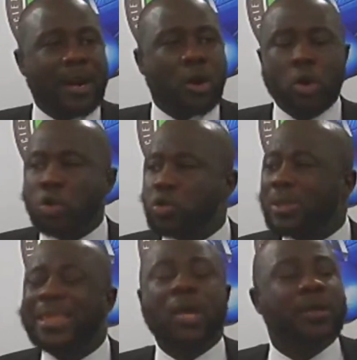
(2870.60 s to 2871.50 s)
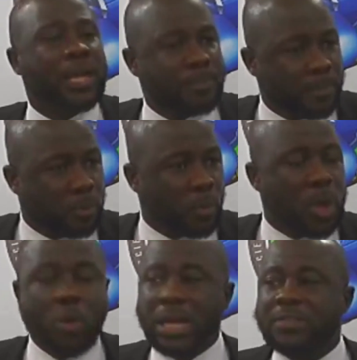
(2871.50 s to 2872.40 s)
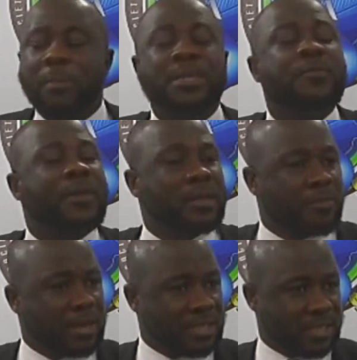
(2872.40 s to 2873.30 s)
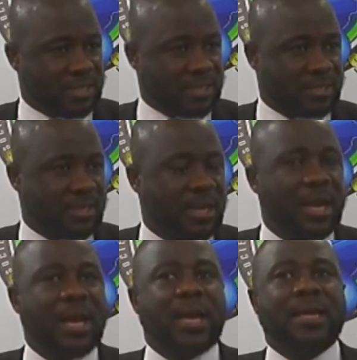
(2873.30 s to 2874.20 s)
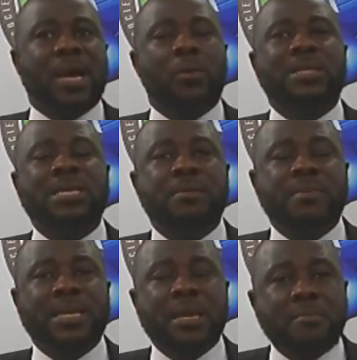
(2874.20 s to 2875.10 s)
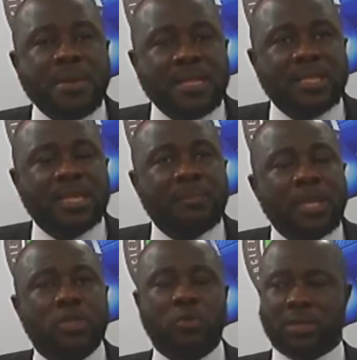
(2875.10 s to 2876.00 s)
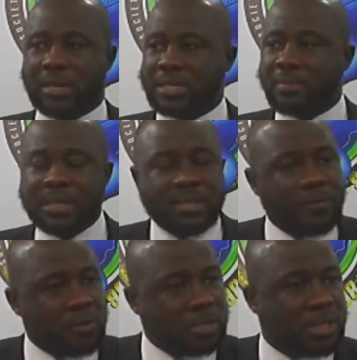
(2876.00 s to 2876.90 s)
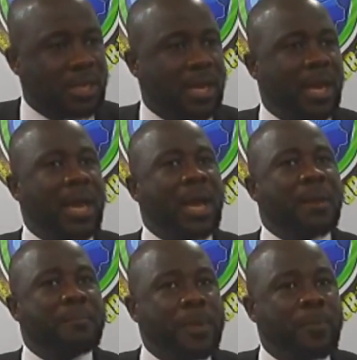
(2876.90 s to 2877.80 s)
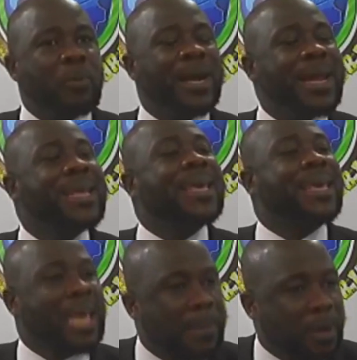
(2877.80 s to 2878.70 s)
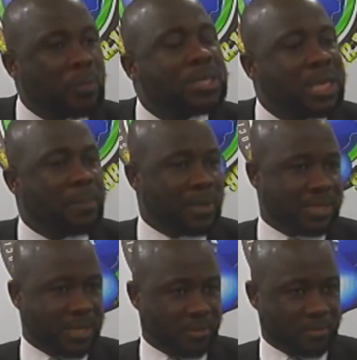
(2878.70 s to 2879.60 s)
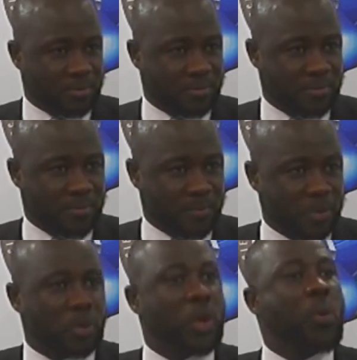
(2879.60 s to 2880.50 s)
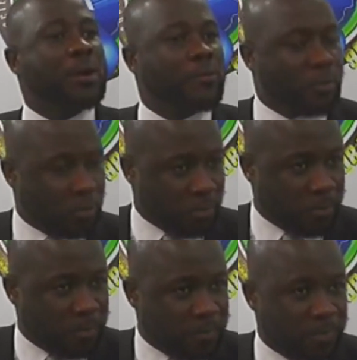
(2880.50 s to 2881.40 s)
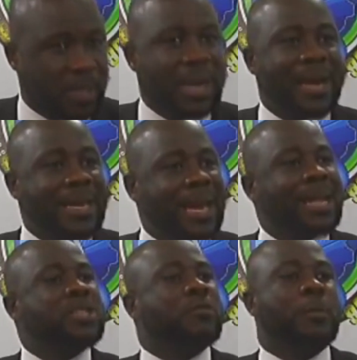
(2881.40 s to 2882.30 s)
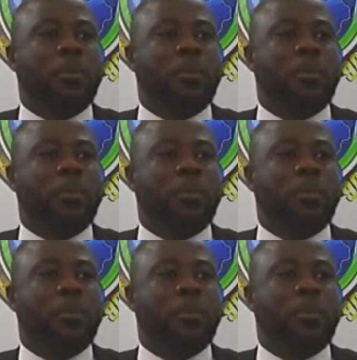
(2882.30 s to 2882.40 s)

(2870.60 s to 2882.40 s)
close to 300 people we connect from different states. Now, what do you mean? It mean two things. It means, firstly, people really care about what's happening in a salon. So they want for know, regardless of the